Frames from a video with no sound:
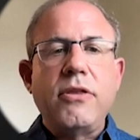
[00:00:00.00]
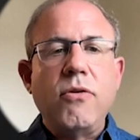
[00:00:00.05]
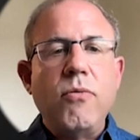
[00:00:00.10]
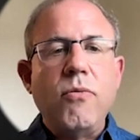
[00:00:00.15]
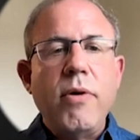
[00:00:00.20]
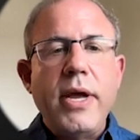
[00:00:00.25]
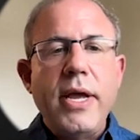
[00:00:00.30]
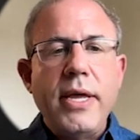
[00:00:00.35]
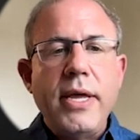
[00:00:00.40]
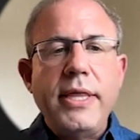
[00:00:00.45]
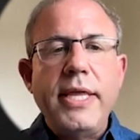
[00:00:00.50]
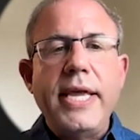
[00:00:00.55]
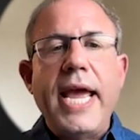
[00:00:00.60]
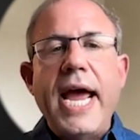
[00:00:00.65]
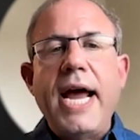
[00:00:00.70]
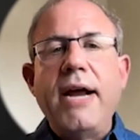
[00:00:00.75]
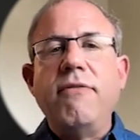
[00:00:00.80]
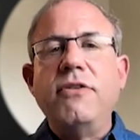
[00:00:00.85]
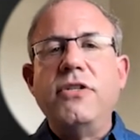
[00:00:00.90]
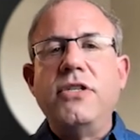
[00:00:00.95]
the way the
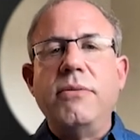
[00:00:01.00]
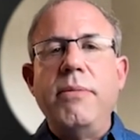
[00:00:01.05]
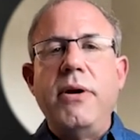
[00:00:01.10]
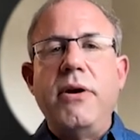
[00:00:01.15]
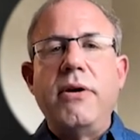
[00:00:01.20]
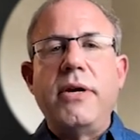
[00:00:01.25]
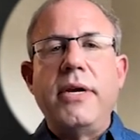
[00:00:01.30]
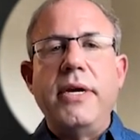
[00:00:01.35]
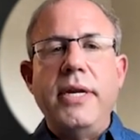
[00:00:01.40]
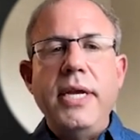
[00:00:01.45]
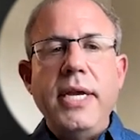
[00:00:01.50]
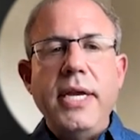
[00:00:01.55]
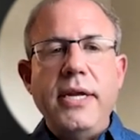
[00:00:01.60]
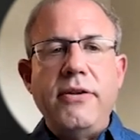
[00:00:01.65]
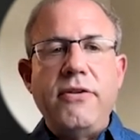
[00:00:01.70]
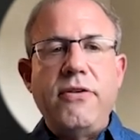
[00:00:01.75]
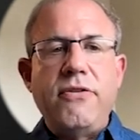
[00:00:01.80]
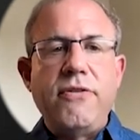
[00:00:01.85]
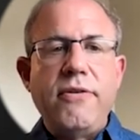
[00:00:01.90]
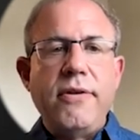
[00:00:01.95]
average American
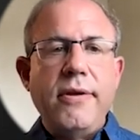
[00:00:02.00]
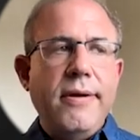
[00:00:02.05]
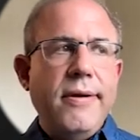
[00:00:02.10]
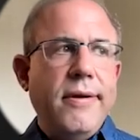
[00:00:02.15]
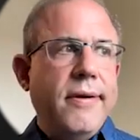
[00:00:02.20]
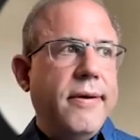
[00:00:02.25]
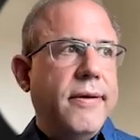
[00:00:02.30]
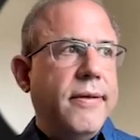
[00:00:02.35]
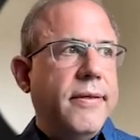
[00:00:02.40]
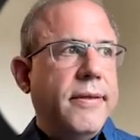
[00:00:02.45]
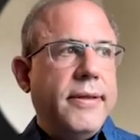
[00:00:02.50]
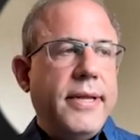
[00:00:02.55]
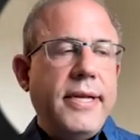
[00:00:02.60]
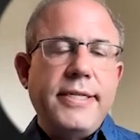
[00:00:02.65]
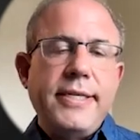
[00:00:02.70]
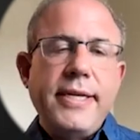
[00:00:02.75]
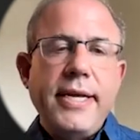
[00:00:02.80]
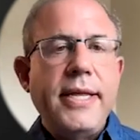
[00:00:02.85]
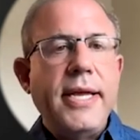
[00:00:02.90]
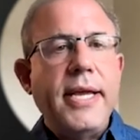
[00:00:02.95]
eats, let's
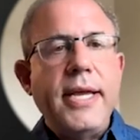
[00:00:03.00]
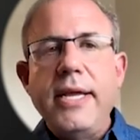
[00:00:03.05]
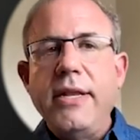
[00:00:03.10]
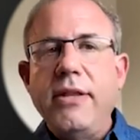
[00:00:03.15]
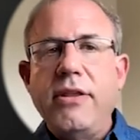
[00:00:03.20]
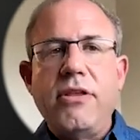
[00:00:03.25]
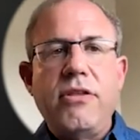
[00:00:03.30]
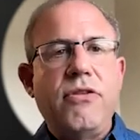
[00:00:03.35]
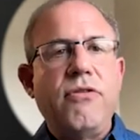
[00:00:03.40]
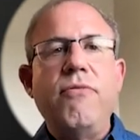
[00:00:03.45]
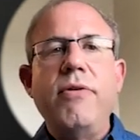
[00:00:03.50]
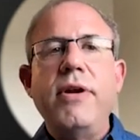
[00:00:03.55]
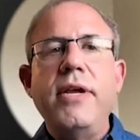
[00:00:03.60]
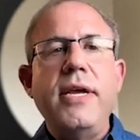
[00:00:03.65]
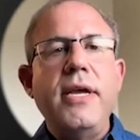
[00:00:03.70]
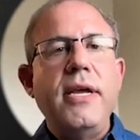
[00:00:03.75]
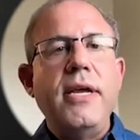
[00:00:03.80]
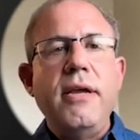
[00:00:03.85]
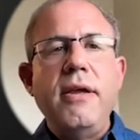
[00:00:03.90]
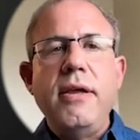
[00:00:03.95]
say they eat
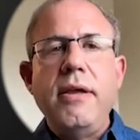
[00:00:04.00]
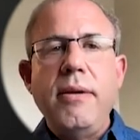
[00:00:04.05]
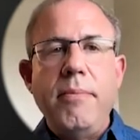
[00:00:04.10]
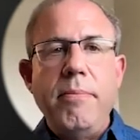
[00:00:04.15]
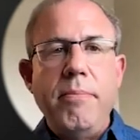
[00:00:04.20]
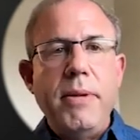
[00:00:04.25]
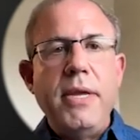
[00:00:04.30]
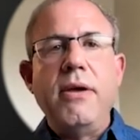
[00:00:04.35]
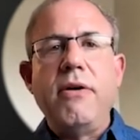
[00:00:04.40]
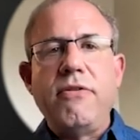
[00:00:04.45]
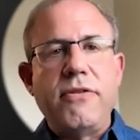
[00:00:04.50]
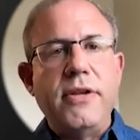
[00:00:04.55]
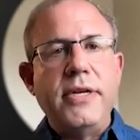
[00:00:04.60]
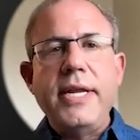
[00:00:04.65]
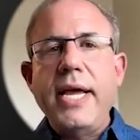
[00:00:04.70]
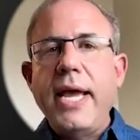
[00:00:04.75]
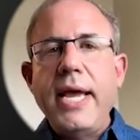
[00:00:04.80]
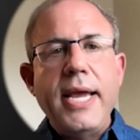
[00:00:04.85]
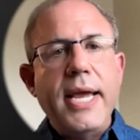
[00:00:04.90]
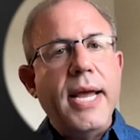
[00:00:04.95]
three meals a
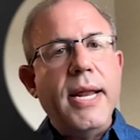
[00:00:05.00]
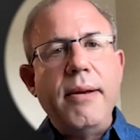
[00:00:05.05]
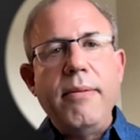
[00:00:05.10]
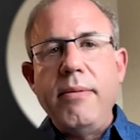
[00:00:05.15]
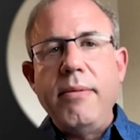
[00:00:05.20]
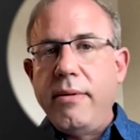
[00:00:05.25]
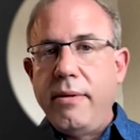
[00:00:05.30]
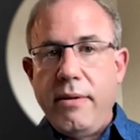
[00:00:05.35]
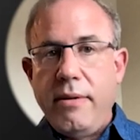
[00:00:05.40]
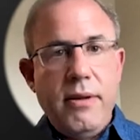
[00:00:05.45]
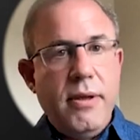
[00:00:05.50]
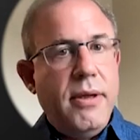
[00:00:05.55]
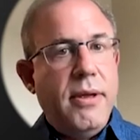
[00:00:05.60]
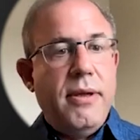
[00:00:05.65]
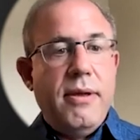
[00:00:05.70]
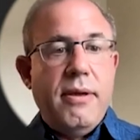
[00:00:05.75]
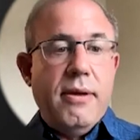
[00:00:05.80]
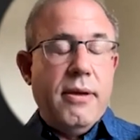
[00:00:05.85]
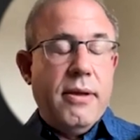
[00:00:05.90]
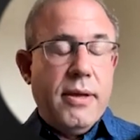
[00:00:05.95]
day, and
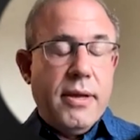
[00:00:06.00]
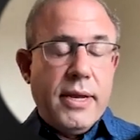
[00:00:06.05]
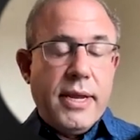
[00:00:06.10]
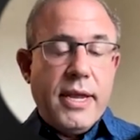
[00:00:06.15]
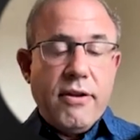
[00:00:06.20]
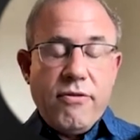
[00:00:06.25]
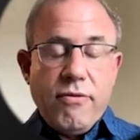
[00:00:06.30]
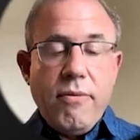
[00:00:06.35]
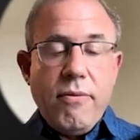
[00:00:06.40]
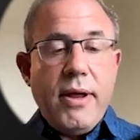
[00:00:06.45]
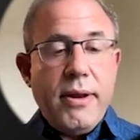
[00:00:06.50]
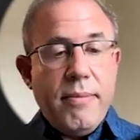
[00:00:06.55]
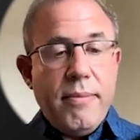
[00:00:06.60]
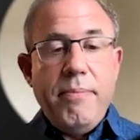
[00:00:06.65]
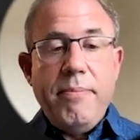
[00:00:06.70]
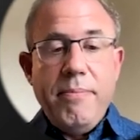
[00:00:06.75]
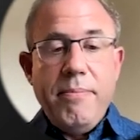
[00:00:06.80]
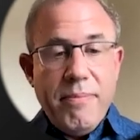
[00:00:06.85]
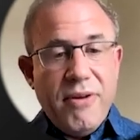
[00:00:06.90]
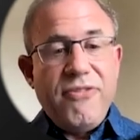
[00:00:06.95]
guess
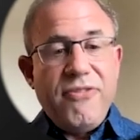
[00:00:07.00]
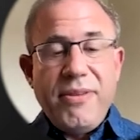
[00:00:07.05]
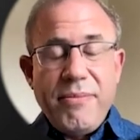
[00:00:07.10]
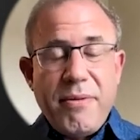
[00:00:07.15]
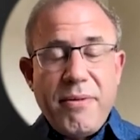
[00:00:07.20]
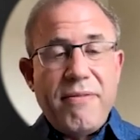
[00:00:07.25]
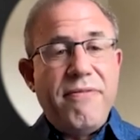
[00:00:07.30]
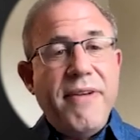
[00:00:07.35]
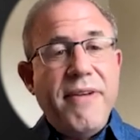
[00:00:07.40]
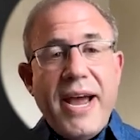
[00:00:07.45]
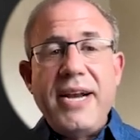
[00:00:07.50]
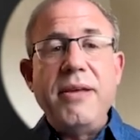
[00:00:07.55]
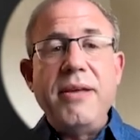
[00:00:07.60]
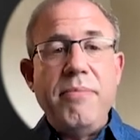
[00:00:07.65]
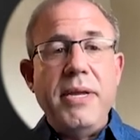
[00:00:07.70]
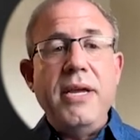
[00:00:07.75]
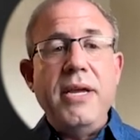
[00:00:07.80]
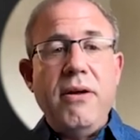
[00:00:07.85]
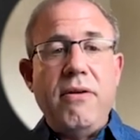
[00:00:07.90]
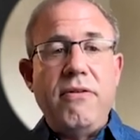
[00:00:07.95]
what? Most of them are fatty
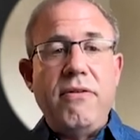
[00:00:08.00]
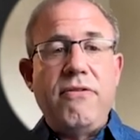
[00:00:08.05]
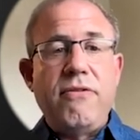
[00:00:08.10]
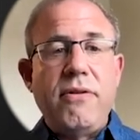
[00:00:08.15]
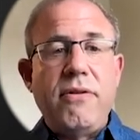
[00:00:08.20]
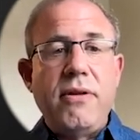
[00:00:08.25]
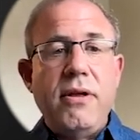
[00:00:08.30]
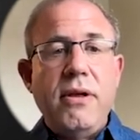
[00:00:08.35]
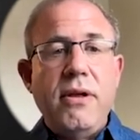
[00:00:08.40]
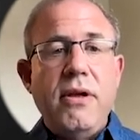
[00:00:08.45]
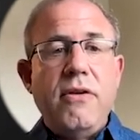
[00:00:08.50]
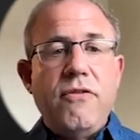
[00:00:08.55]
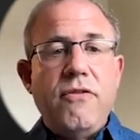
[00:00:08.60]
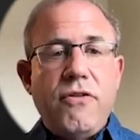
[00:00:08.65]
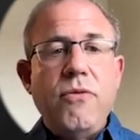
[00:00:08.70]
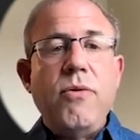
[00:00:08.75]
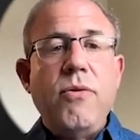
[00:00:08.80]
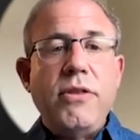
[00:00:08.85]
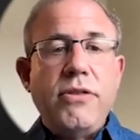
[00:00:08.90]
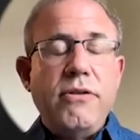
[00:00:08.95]
meals.
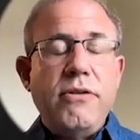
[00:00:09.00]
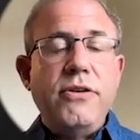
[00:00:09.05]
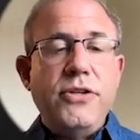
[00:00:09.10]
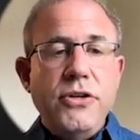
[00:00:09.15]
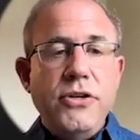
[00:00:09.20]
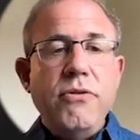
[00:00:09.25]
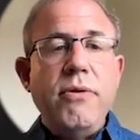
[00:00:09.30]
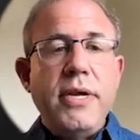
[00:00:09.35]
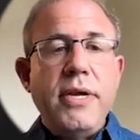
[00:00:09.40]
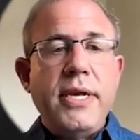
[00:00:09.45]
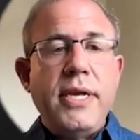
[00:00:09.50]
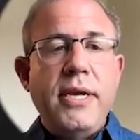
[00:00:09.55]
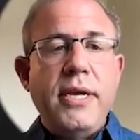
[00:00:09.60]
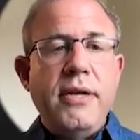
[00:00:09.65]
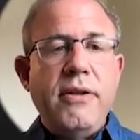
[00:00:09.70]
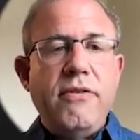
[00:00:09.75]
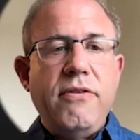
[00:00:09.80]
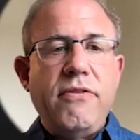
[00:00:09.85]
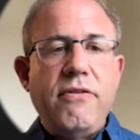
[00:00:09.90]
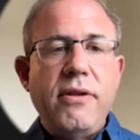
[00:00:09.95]
So, what they're doing
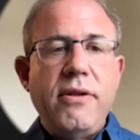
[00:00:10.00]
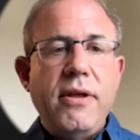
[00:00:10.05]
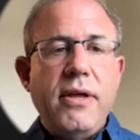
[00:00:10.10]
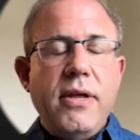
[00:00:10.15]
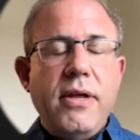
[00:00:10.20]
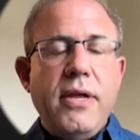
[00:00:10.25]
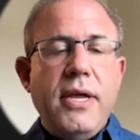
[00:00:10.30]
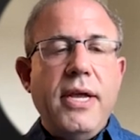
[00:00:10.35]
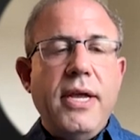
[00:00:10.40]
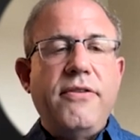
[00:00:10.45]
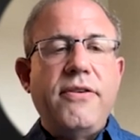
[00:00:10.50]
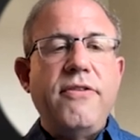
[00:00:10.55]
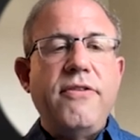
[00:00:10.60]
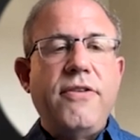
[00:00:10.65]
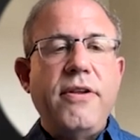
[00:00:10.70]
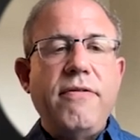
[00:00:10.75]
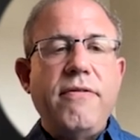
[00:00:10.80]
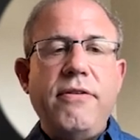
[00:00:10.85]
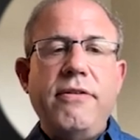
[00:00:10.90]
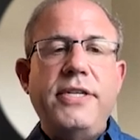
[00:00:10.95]
is it's as
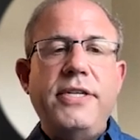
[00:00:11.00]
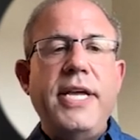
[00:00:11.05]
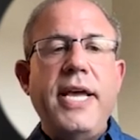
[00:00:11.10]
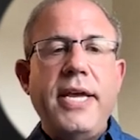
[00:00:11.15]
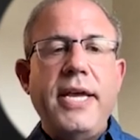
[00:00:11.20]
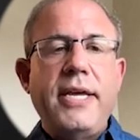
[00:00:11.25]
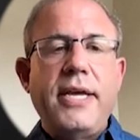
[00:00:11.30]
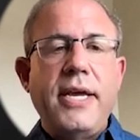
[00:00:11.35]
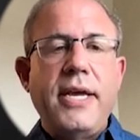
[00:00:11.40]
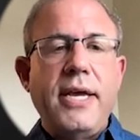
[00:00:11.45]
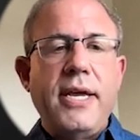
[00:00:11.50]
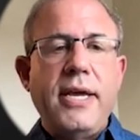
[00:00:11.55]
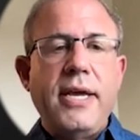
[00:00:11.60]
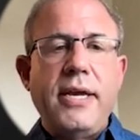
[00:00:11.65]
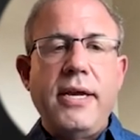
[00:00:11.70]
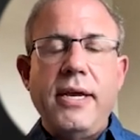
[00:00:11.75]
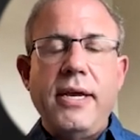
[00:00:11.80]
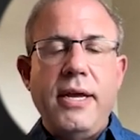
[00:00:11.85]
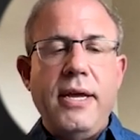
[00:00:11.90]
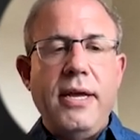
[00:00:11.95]
if they're
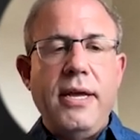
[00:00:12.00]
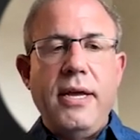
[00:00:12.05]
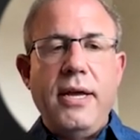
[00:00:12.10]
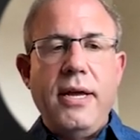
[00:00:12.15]
taking